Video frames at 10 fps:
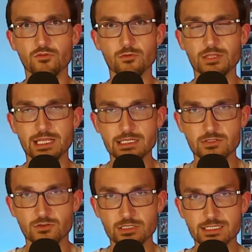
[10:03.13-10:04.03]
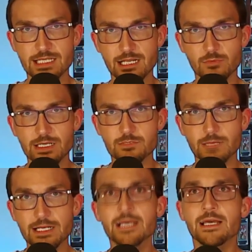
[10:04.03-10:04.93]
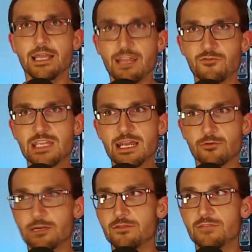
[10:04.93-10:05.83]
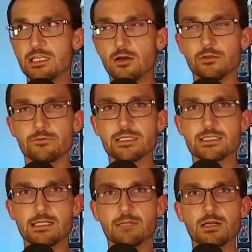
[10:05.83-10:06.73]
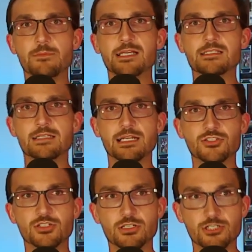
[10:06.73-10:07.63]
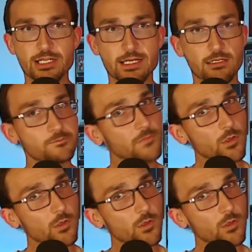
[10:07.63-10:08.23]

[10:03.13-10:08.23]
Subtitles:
with any sort of settlement. But if you get rid of the only reason that anybody pays attention to your channel,